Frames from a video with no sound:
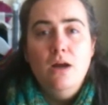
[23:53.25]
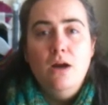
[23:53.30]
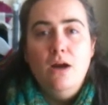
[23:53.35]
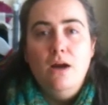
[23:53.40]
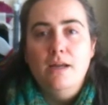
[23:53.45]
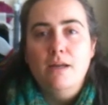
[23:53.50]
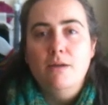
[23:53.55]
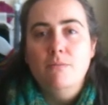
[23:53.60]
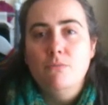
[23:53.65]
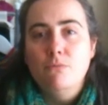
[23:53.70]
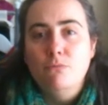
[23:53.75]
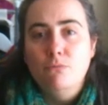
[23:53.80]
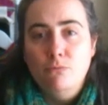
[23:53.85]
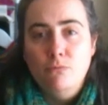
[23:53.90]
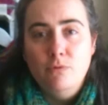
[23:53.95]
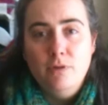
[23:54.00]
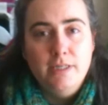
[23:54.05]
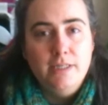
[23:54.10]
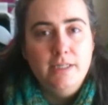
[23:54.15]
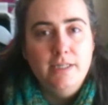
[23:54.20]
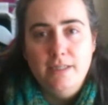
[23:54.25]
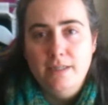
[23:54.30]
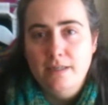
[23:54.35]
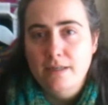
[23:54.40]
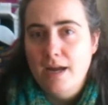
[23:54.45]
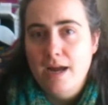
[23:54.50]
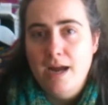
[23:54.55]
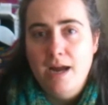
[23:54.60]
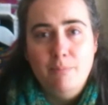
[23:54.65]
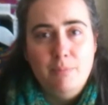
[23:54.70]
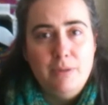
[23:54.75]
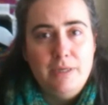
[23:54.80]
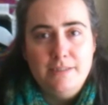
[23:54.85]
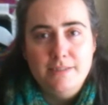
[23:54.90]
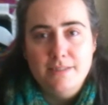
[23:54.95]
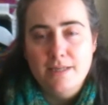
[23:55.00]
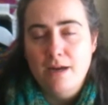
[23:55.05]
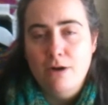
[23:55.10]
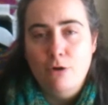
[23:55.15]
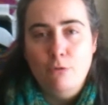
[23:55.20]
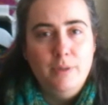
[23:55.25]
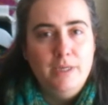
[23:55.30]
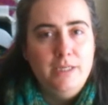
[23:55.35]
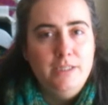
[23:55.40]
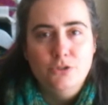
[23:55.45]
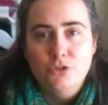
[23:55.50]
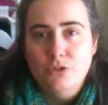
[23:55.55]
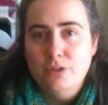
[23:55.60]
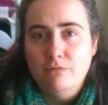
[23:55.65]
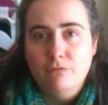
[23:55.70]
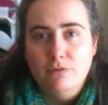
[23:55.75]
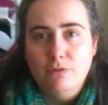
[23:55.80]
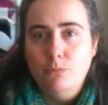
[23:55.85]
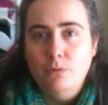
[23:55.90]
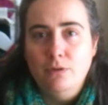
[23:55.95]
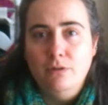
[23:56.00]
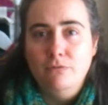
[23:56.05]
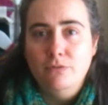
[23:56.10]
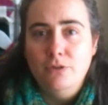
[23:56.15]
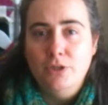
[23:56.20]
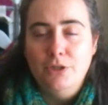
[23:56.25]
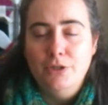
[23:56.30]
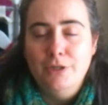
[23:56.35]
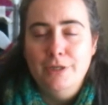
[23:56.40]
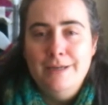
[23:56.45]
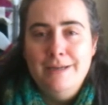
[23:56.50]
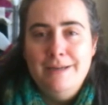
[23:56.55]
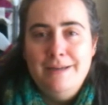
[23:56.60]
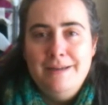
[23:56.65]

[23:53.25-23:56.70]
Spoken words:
I am really happy to help each and every one of you.